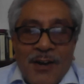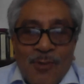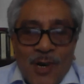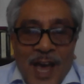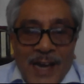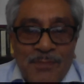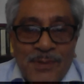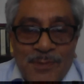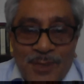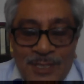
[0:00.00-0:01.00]
What I
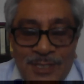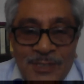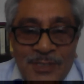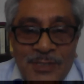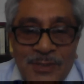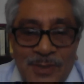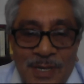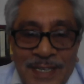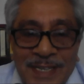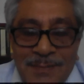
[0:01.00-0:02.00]
propose to do
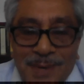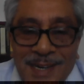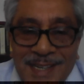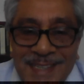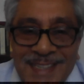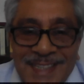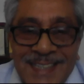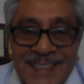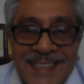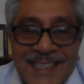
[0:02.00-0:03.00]
in my
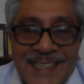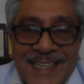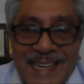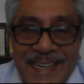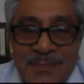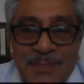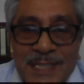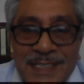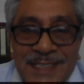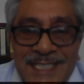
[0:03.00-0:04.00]
8
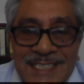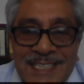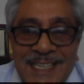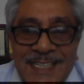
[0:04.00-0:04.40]
minutes